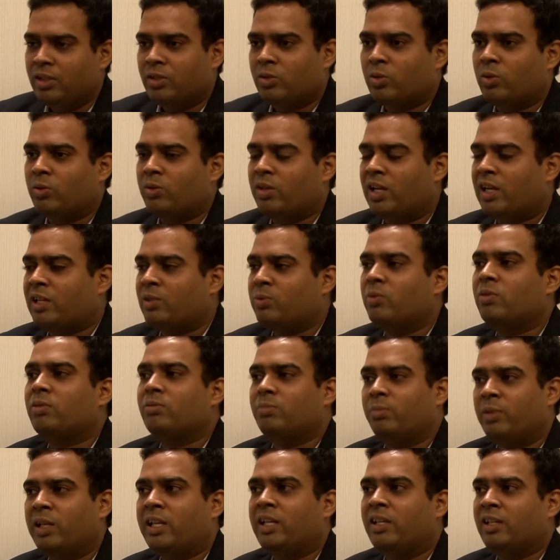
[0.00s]
So that's what
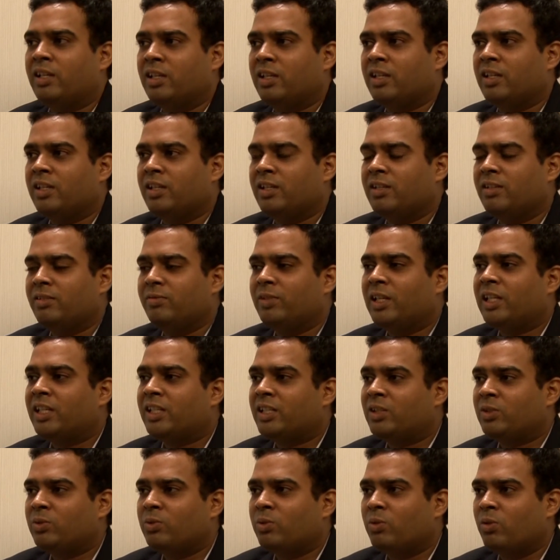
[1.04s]
playing a
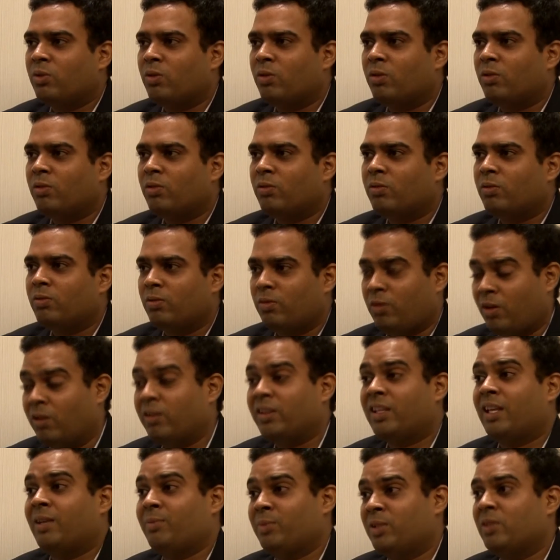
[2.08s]
negative role on
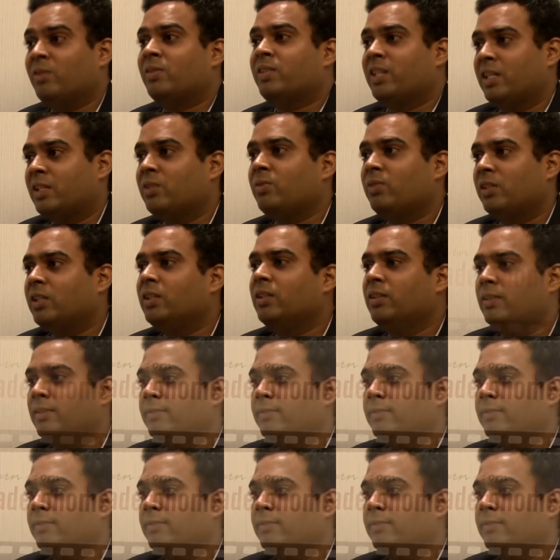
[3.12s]
themselves actually.